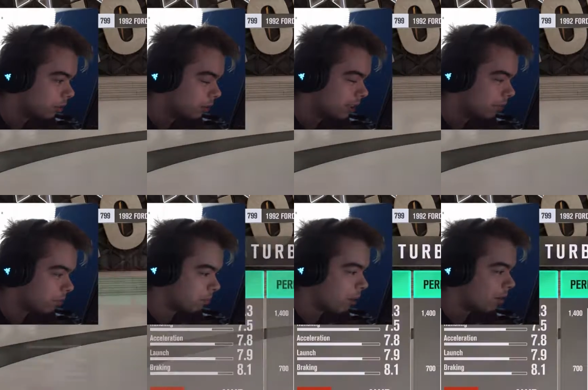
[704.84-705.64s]
What, made...
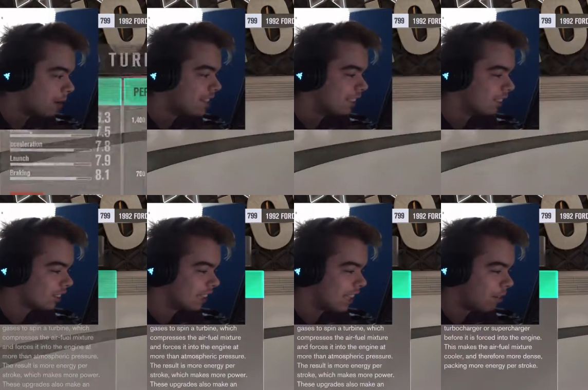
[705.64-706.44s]
what when you
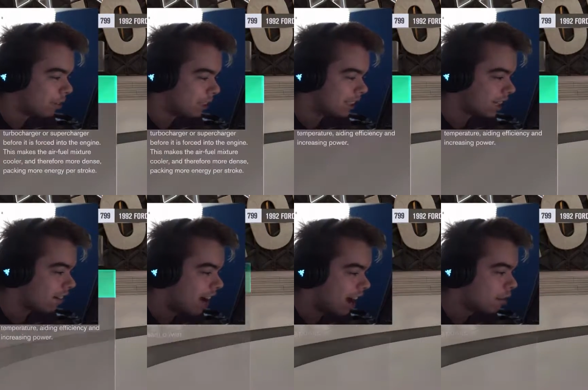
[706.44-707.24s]
looked at that, what made you go,
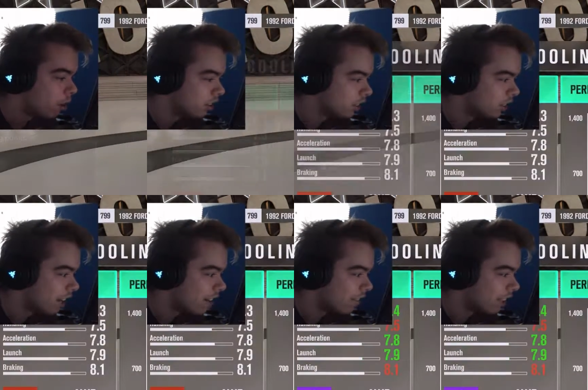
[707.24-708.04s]
I want to
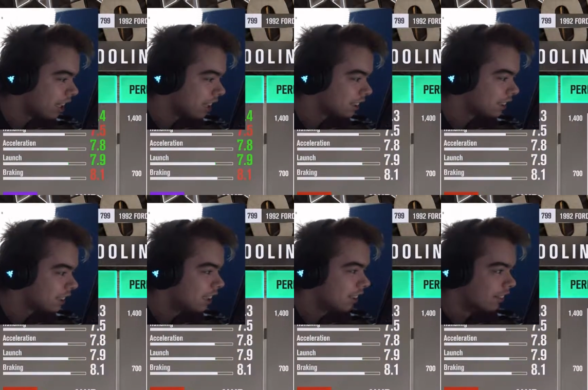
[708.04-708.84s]
drive this.
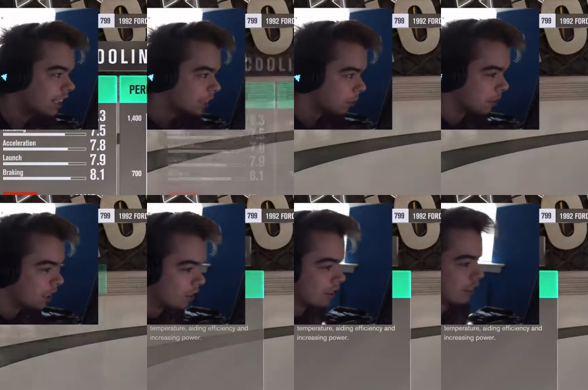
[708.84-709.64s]
This will be
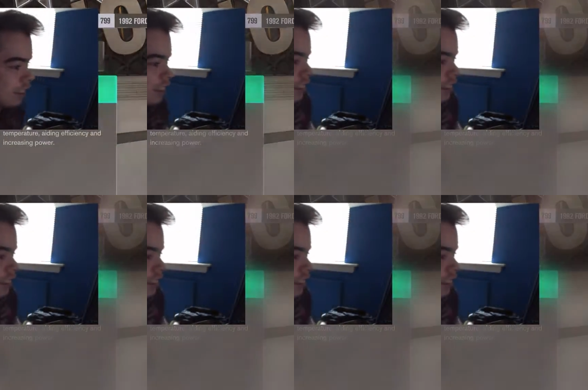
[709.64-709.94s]
good.